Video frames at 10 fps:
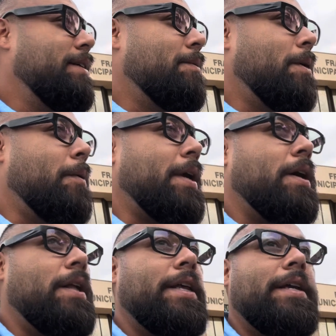what we
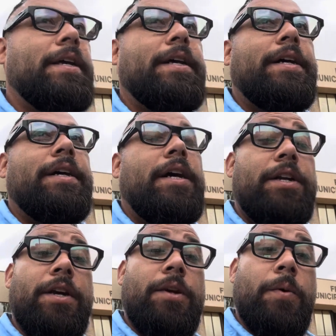call it uh,
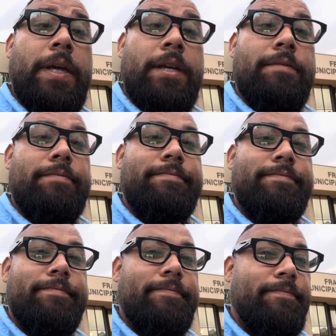another win
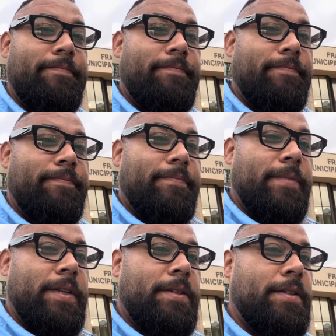
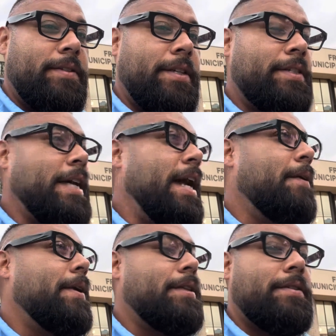since these
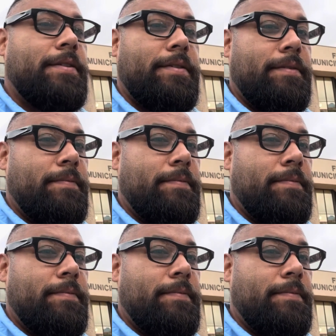tyrants